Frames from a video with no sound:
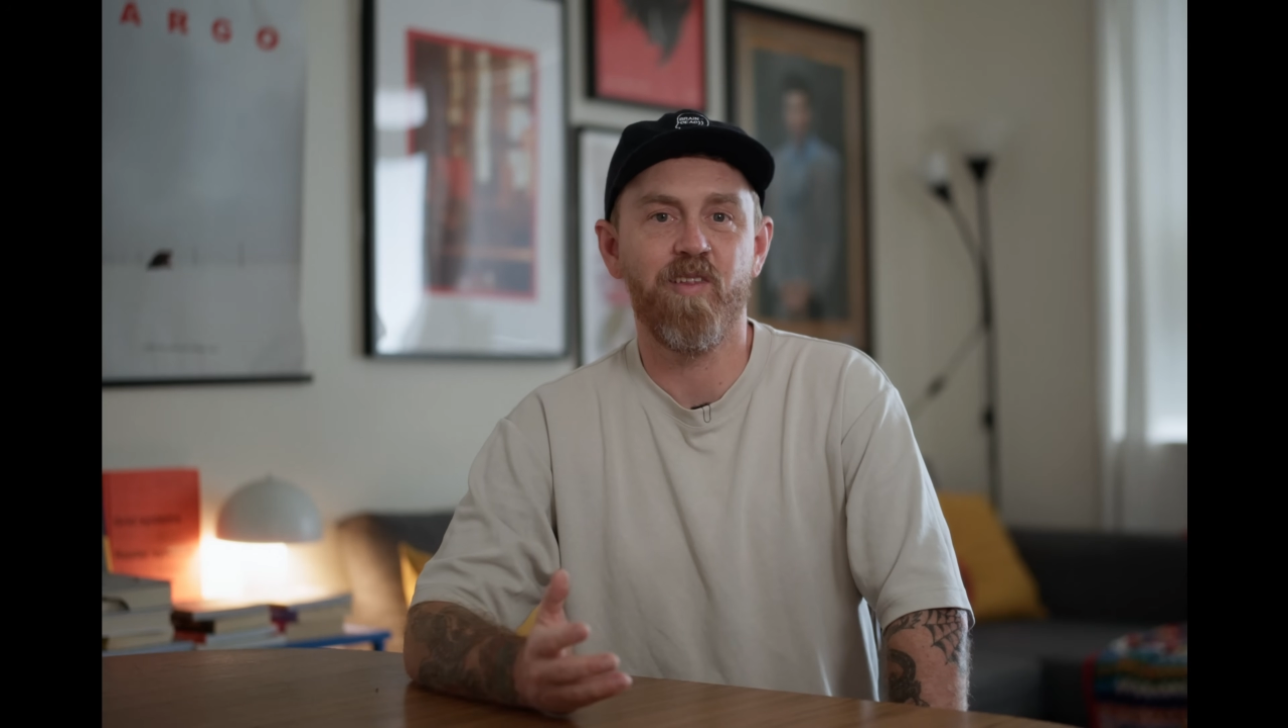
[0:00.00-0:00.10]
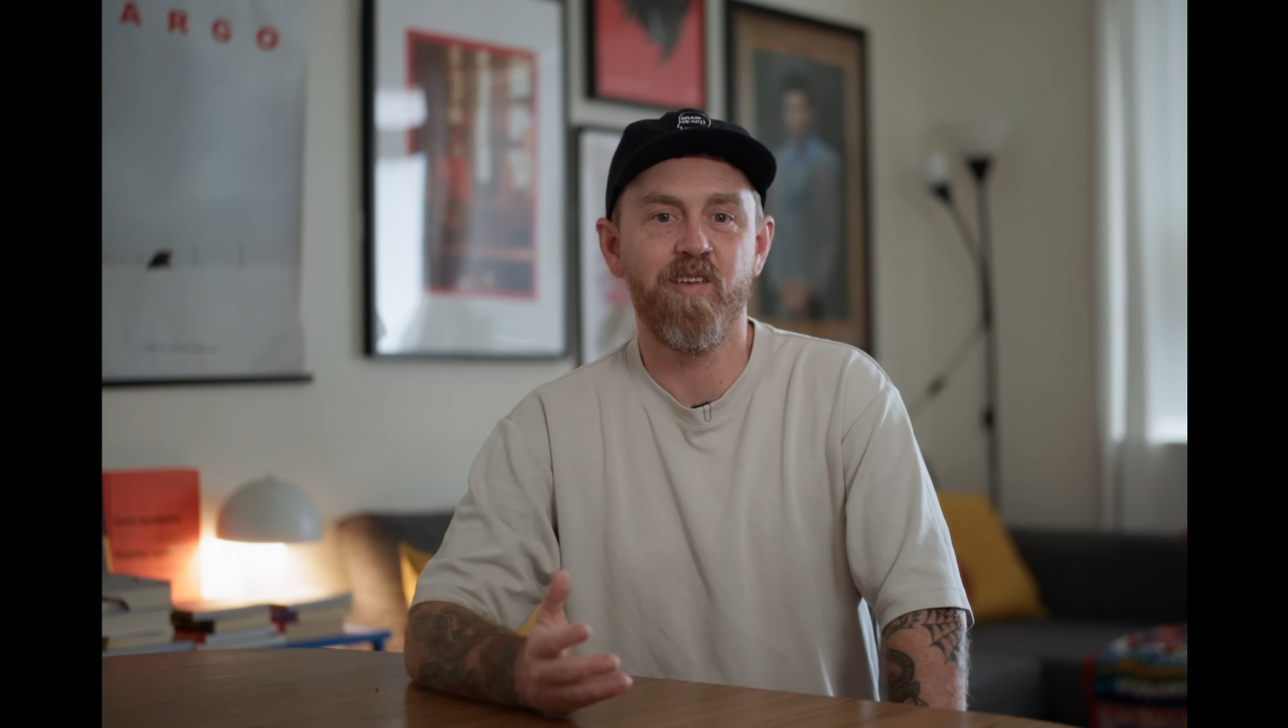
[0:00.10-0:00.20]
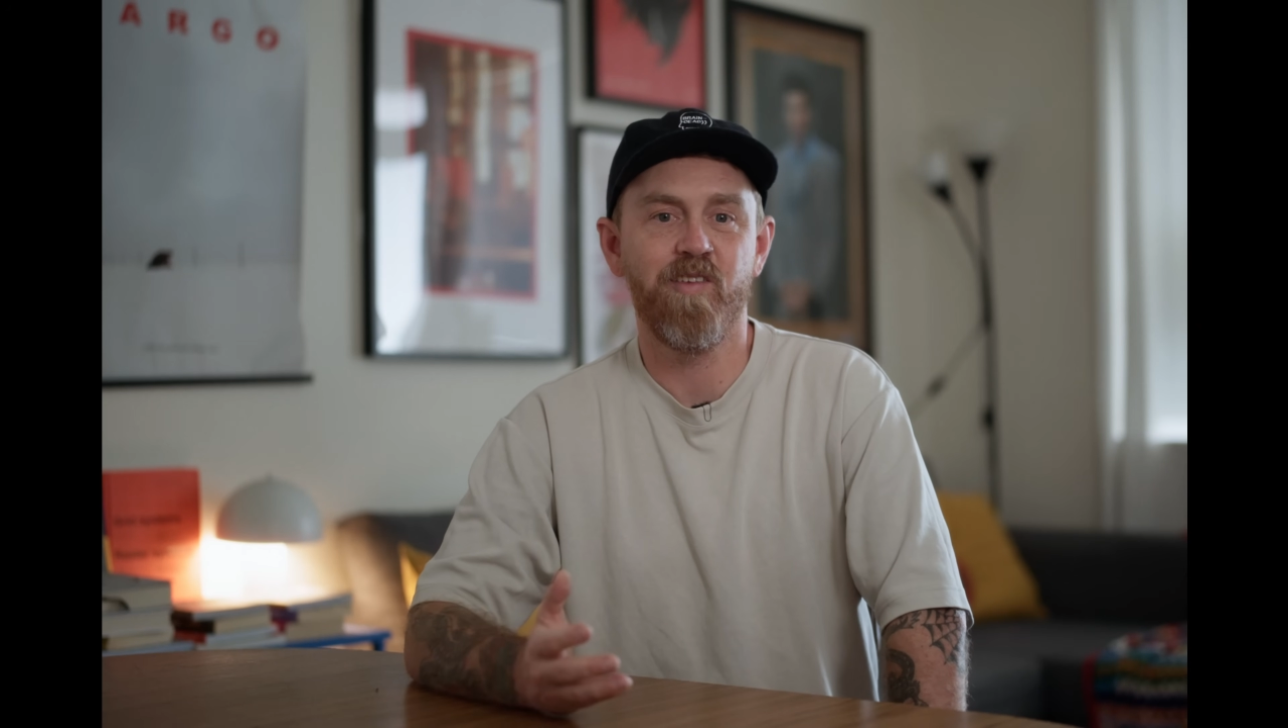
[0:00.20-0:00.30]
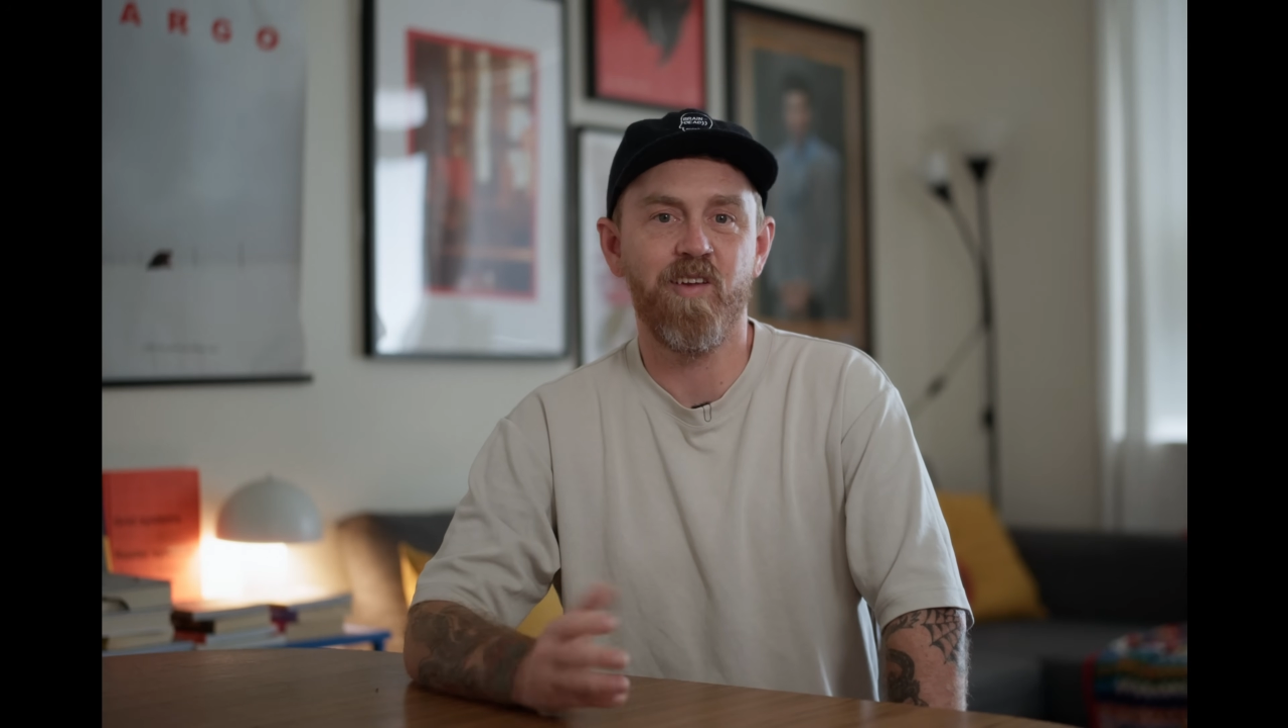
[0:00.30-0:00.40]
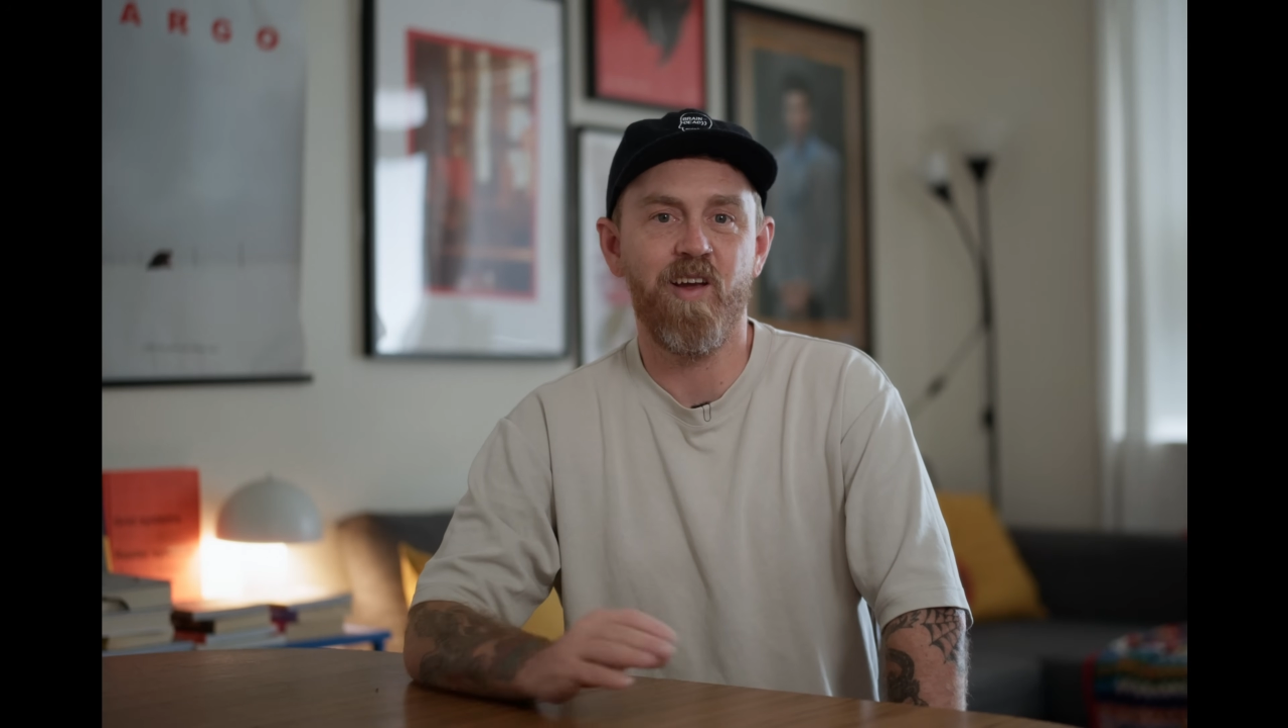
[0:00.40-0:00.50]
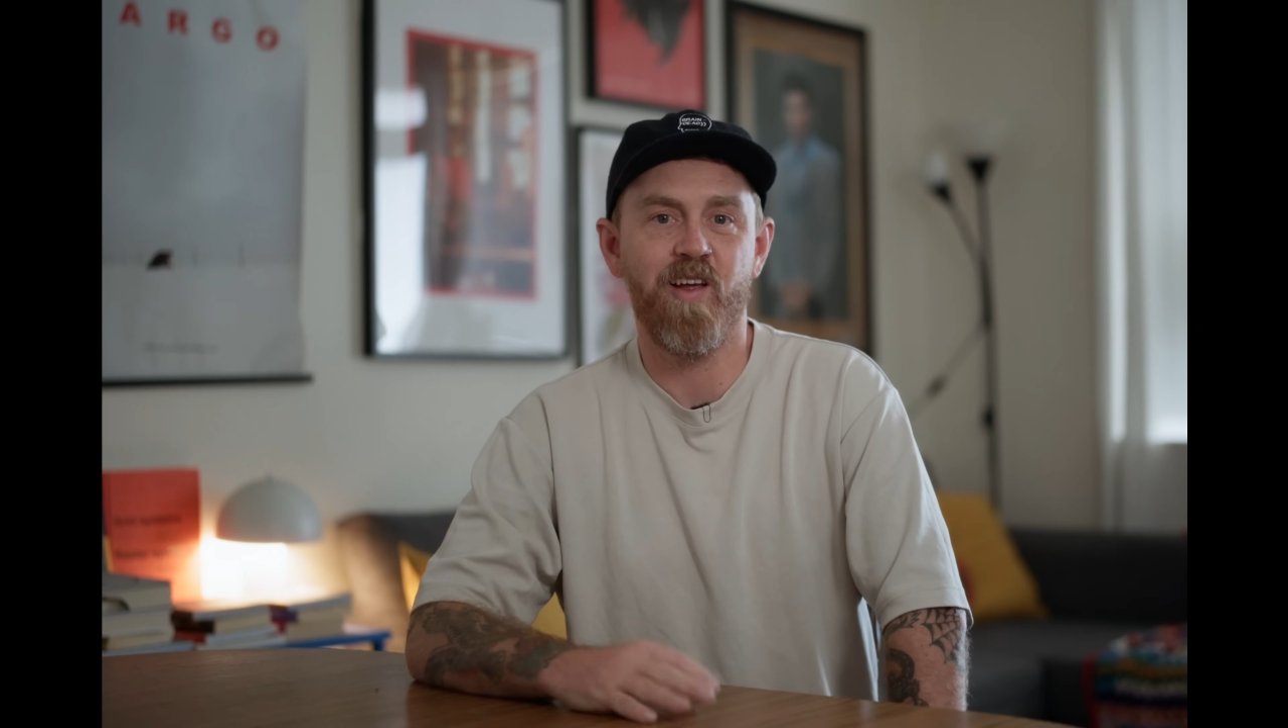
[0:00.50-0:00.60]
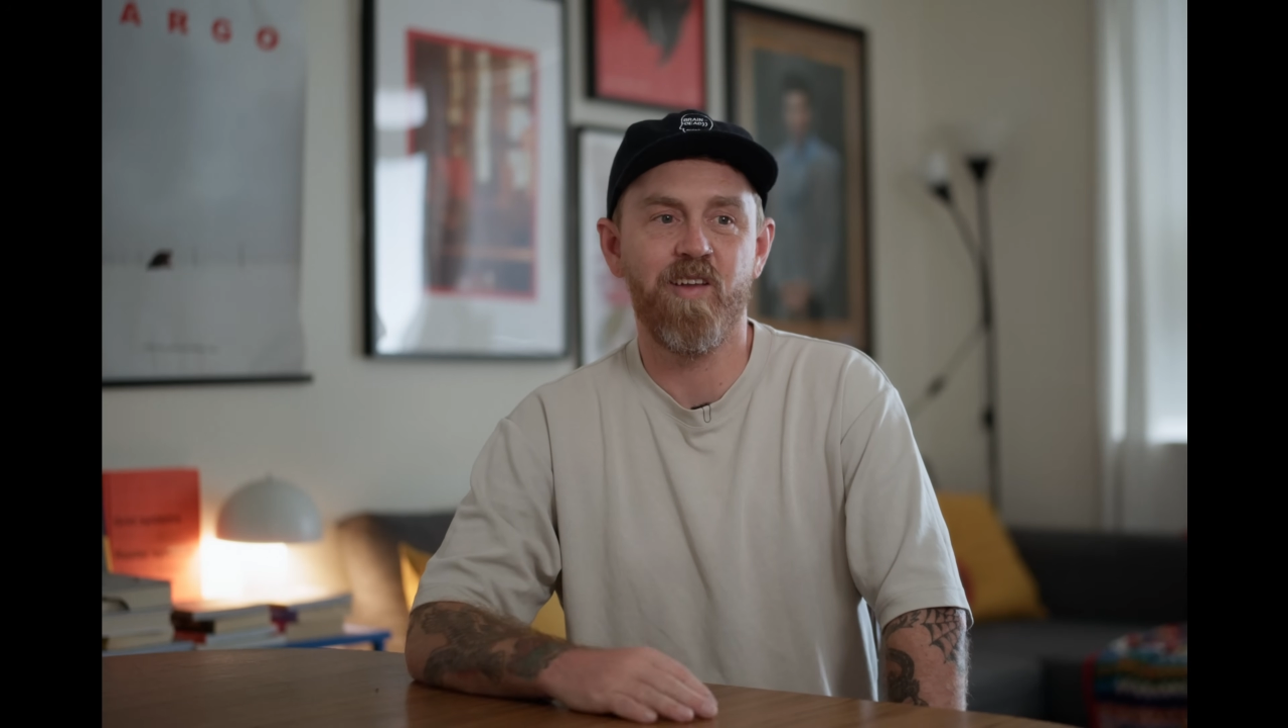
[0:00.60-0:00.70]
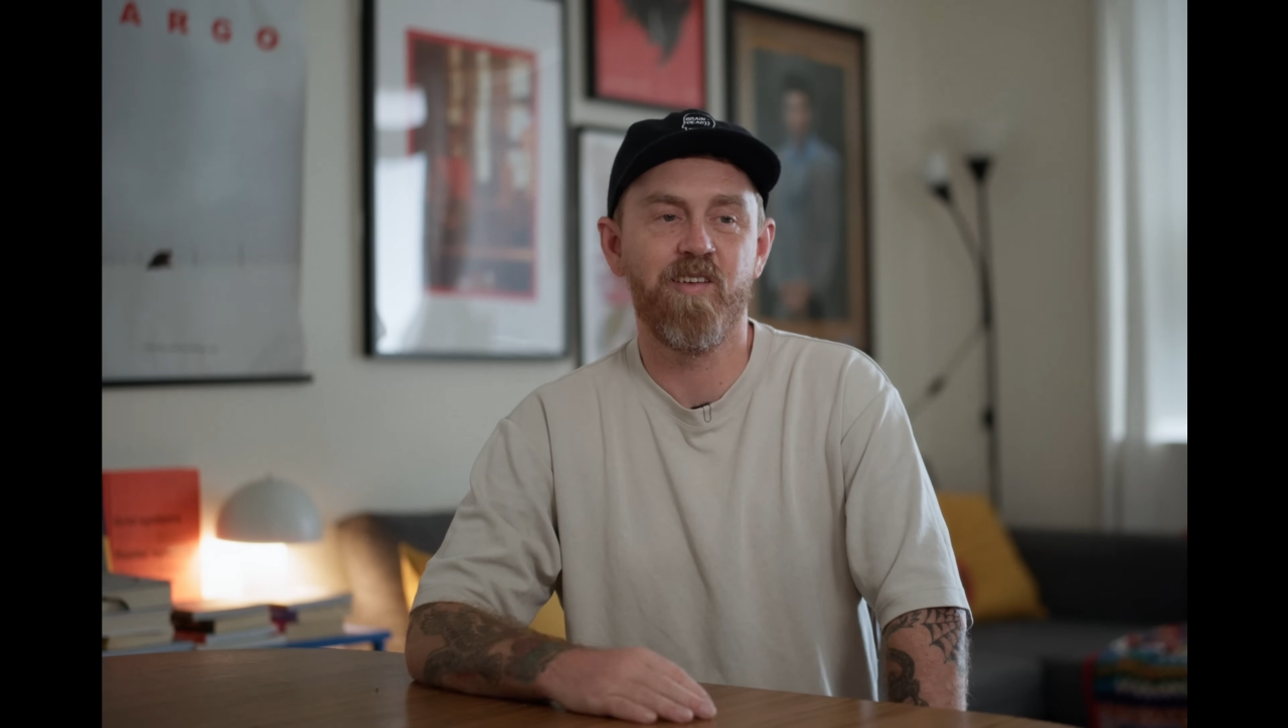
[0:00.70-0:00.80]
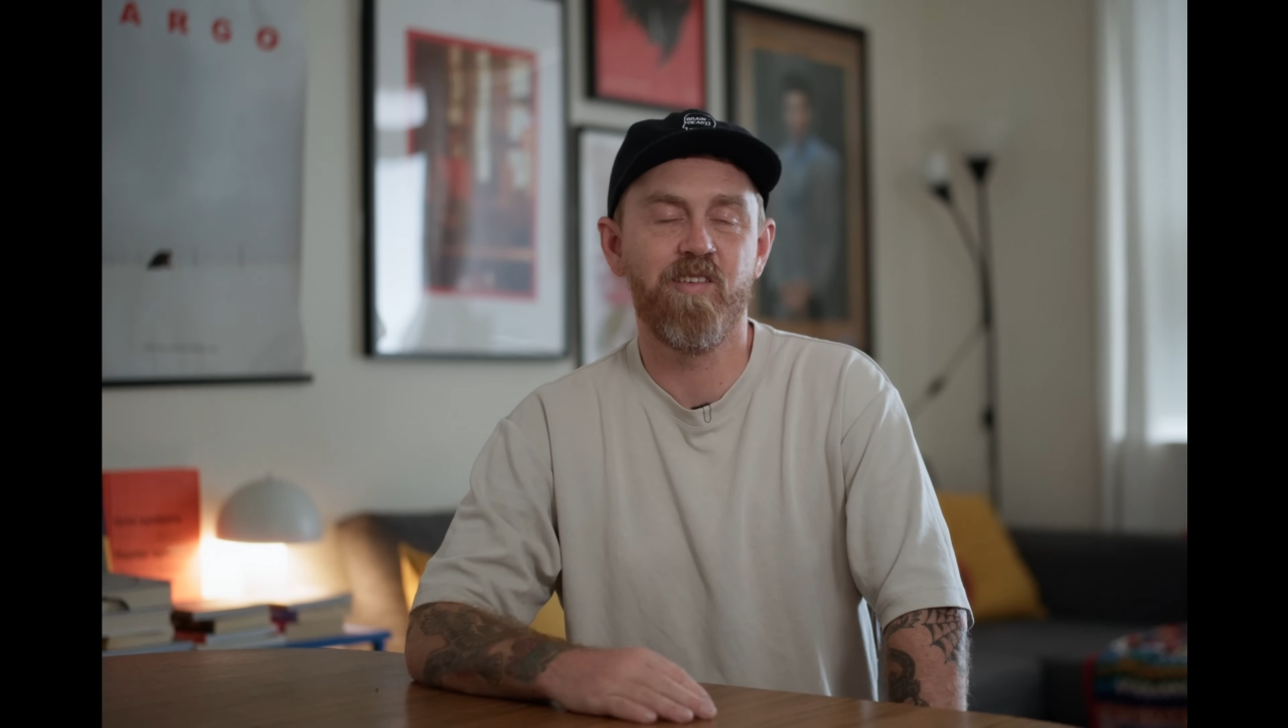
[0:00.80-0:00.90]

this that had